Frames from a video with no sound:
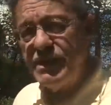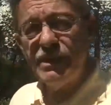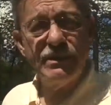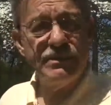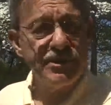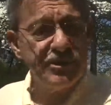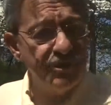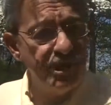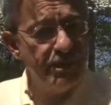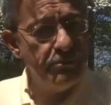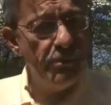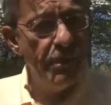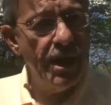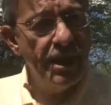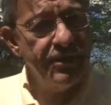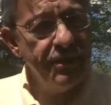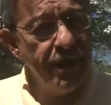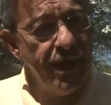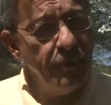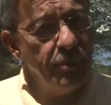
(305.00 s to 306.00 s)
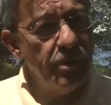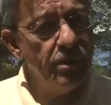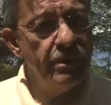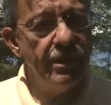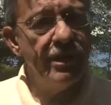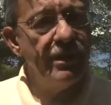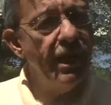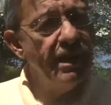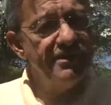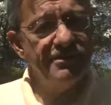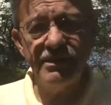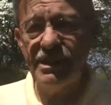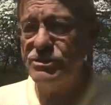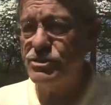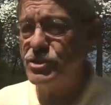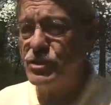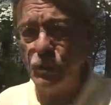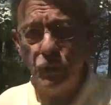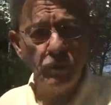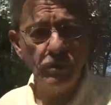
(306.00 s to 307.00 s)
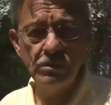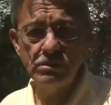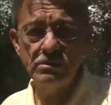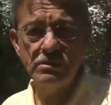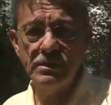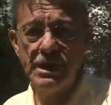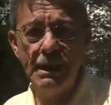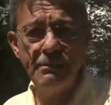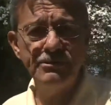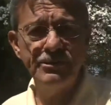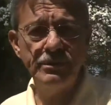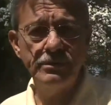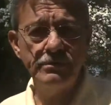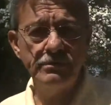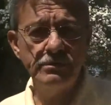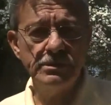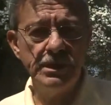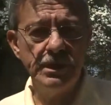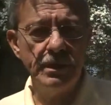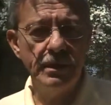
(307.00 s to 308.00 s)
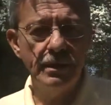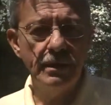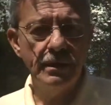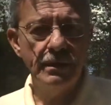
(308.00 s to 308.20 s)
if he could sit at my table, and I said, sure, absolutely.